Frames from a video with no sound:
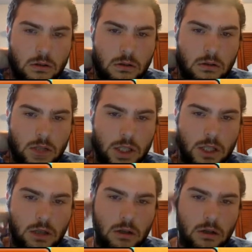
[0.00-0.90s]

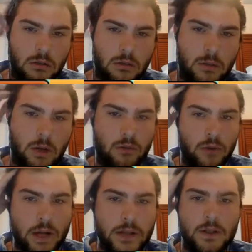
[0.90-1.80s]
T-Char, but
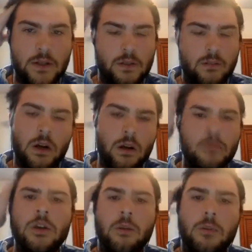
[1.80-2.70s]
Rain is also, well,
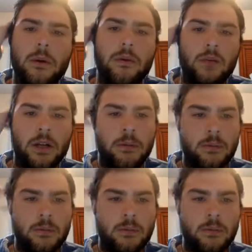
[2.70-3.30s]
no, probably Rain.